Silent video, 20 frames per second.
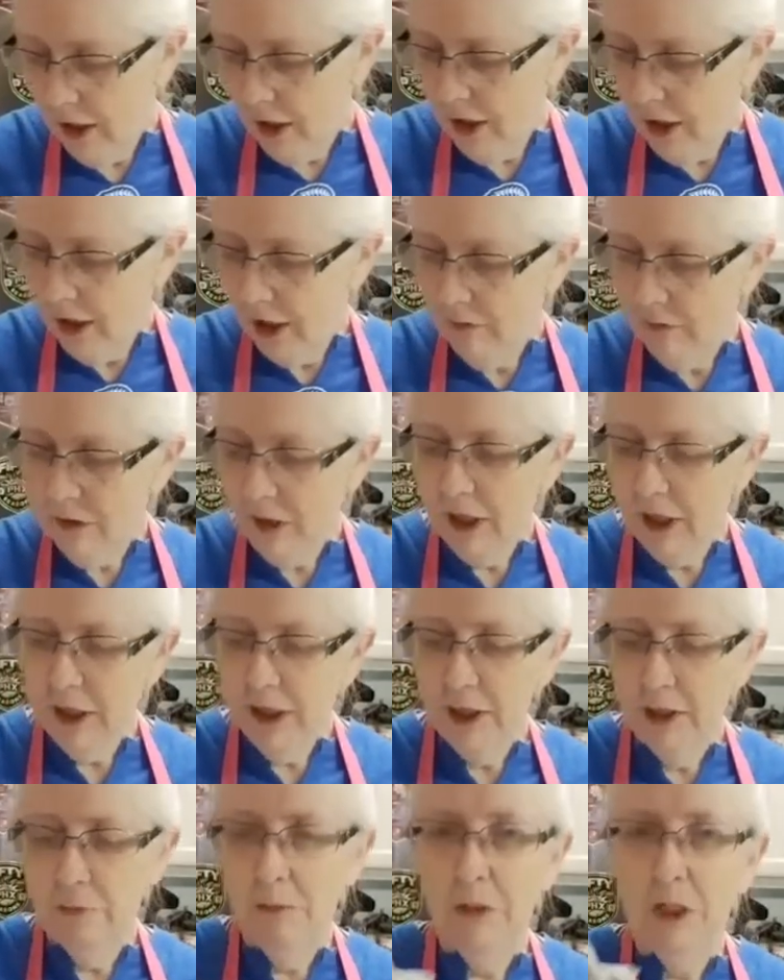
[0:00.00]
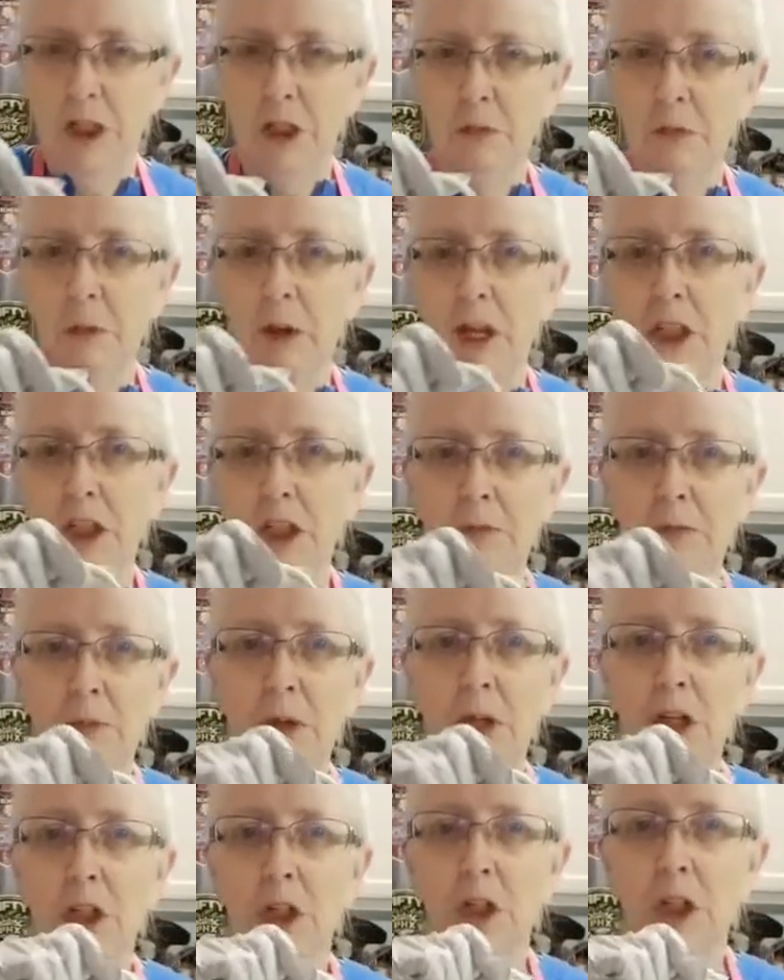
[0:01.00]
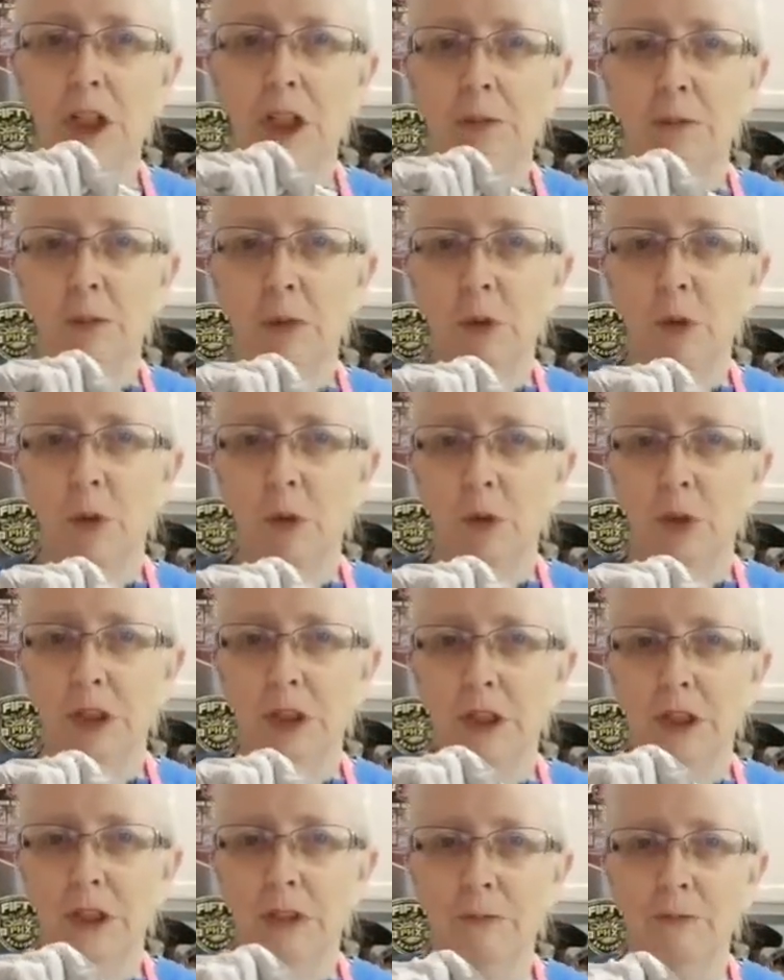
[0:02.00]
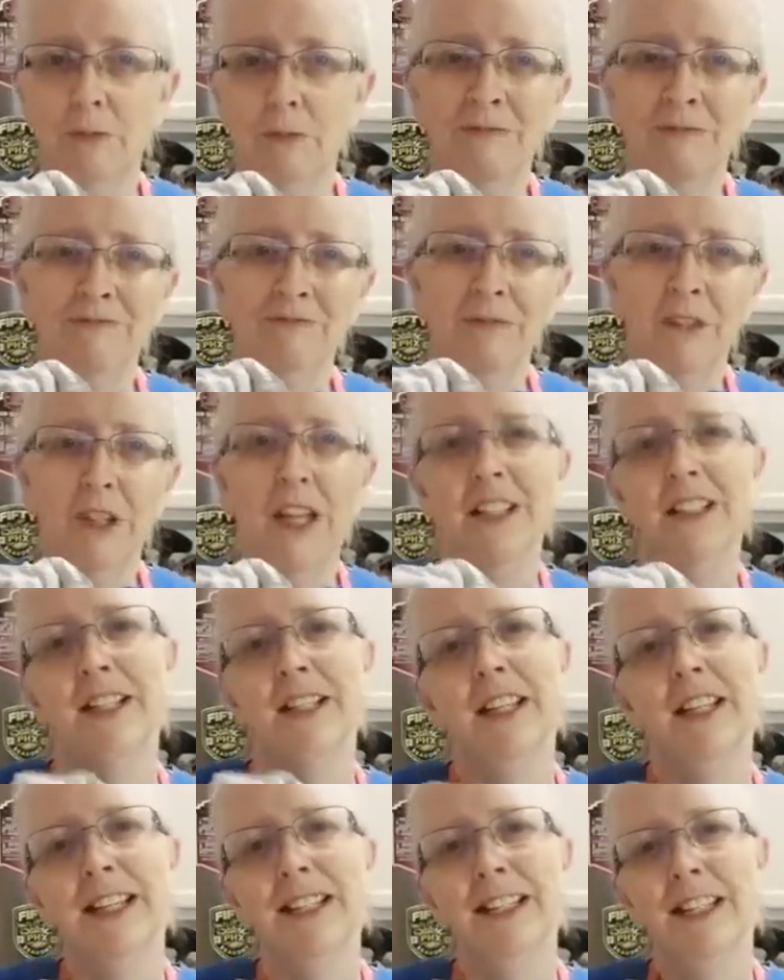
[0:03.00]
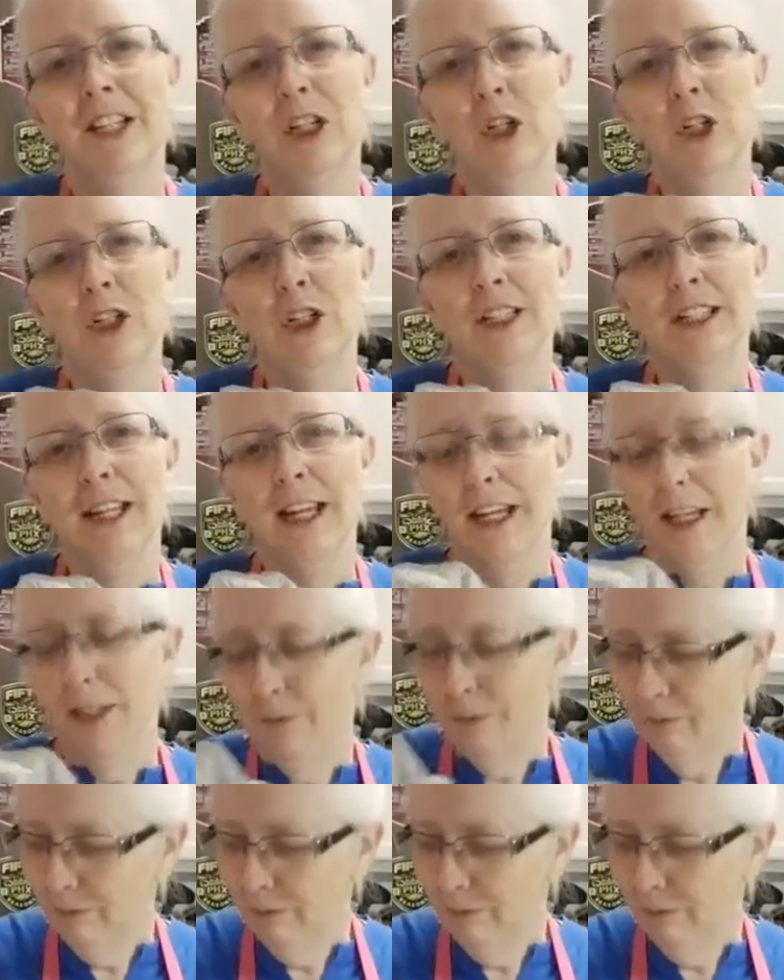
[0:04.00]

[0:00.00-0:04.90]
And I've got a mishmash of measuring spoons. That's the his and her set.